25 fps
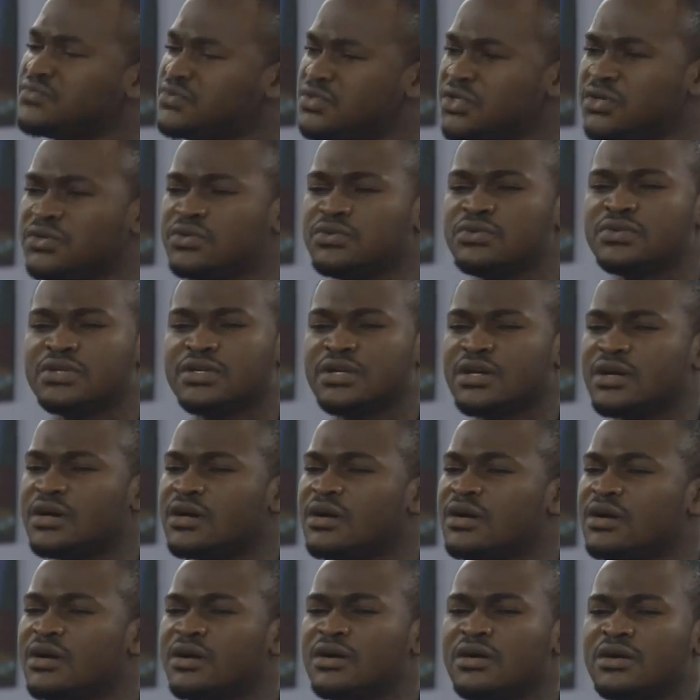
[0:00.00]
you,
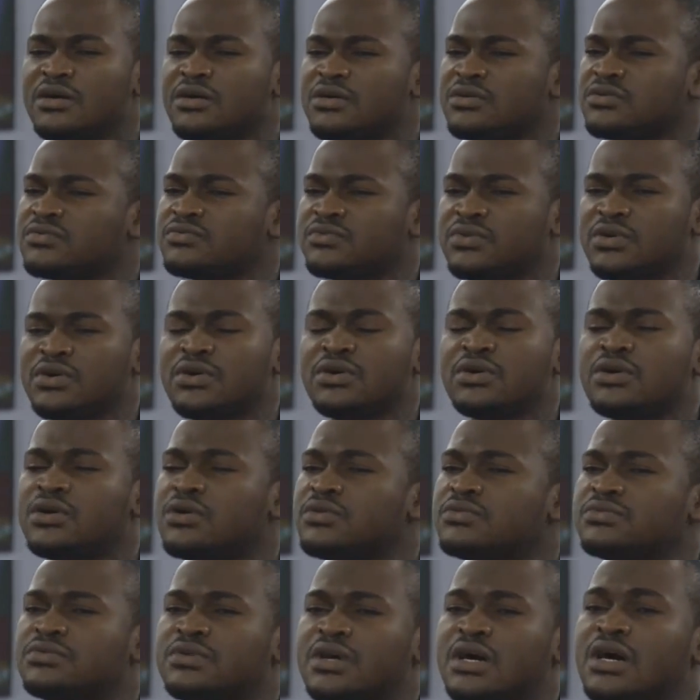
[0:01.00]
girl.
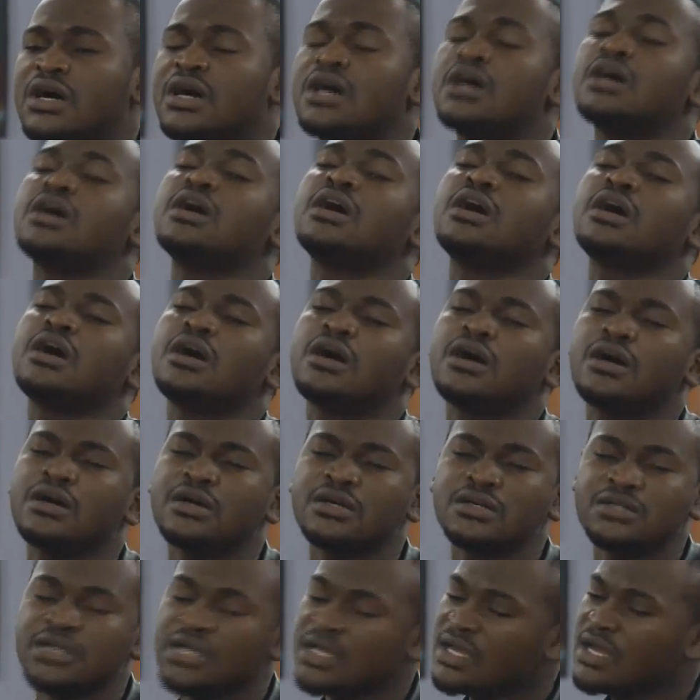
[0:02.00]
Whoa,
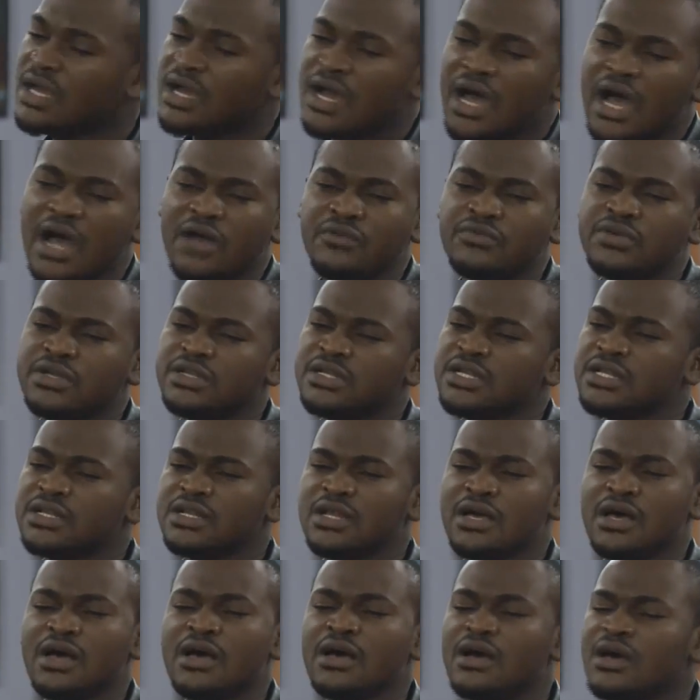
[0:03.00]
I really
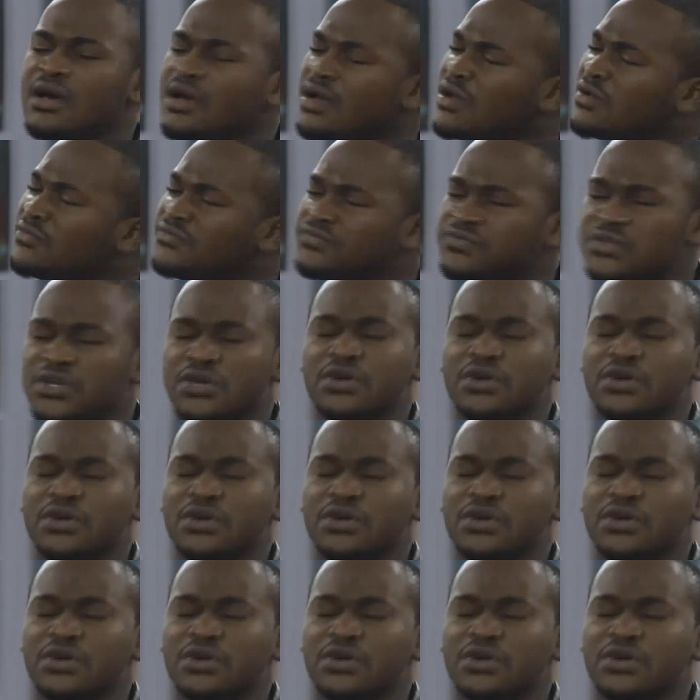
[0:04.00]
love